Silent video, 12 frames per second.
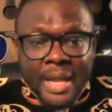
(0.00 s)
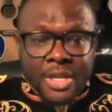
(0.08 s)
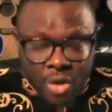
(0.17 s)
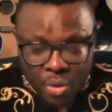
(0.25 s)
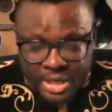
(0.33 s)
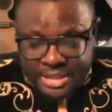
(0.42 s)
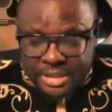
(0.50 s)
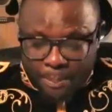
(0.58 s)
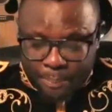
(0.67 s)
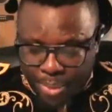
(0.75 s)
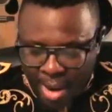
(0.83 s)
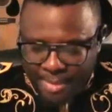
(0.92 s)
So this is a
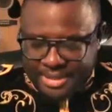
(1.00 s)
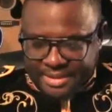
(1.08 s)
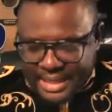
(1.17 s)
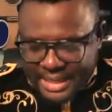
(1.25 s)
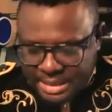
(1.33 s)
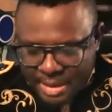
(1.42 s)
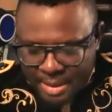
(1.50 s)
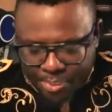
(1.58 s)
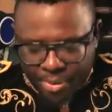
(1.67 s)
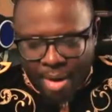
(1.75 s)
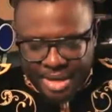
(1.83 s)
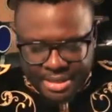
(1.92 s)
promise that has been
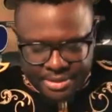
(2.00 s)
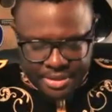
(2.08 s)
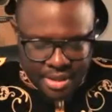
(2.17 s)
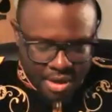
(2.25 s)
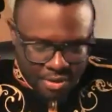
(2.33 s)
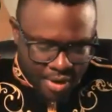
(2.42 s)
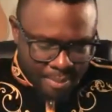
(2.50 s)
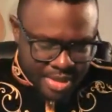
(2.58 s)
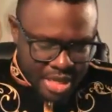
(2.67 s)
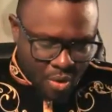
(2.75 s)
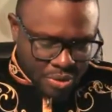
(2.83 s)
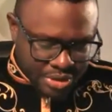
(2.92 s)
promised from
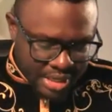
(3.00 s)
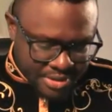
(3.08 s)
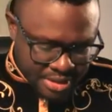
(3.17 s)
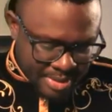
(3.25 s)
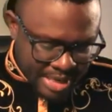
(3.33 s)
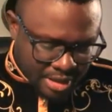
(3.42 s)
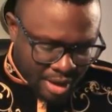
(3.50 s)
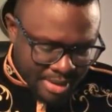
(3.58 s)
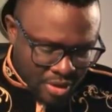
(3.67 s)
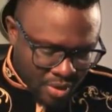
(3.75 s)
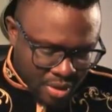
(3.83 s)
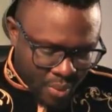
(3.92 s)
the Old Testament,
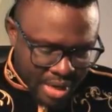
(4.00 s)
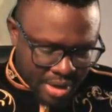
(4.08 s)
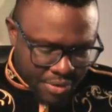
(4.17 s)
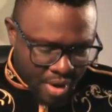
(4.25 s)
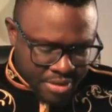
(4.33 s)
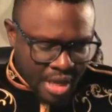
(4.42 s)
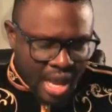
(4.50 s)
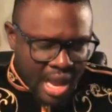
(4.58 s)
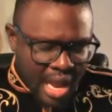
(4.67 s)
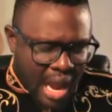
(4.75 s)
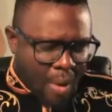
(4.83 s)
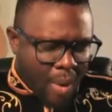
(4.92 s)
coming all the way across.
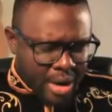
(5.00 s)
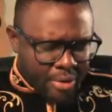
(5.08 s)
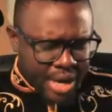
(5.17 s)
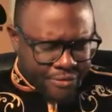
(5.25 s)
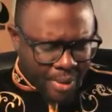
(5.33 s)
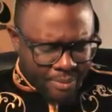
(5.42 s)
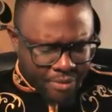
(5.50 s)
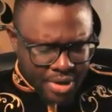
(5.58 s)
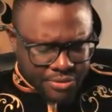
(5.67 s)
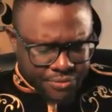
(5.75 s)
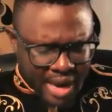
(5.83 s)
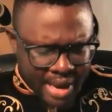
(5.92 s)
I want to read from
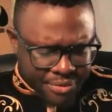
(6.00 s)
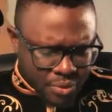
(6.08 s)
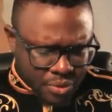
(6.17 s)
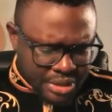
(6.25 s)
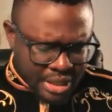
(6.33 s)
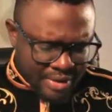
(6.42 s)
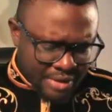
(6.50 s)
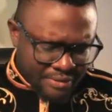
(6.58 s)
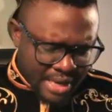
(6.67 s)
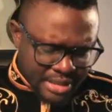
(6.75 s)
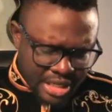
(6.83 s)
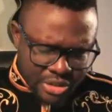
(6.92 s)
verse five through to seven,
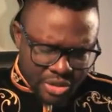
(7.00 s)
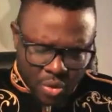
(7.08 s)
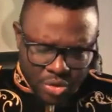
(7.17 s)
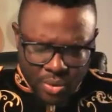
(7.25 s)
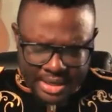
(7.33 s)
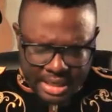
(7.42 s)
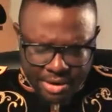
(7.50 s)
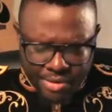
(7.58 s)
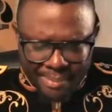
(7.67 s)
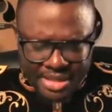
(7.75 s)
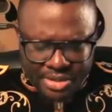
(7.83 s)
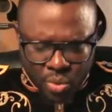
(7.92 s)
Evangelist. Go, so I can
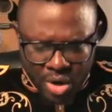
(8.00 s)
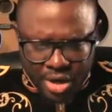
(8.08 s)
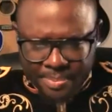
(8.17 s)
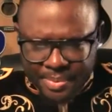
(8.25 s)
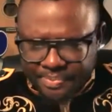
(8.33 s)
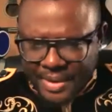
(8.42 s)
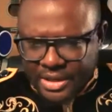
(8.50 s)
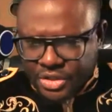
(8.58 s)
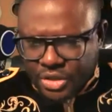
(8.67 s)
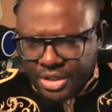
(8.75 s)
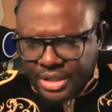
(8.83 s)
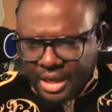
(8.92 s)
wrap this word up. I'm just
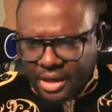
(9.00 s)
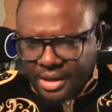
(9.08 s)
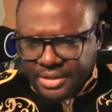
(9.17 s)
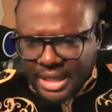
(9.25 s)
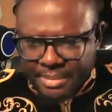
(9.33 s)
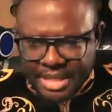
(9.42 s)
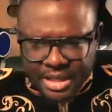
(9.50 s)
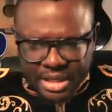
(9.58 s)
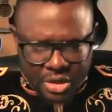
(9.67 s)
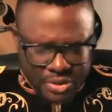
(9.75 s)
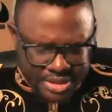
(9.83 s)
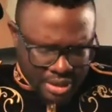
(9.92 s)
going to take another ten minutes and
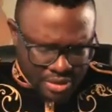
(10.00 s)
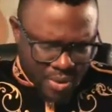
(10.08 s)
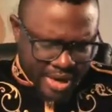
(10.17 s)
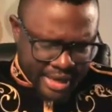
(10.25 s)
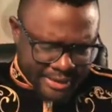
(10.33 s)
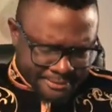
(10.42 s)
close this out. Go ahead.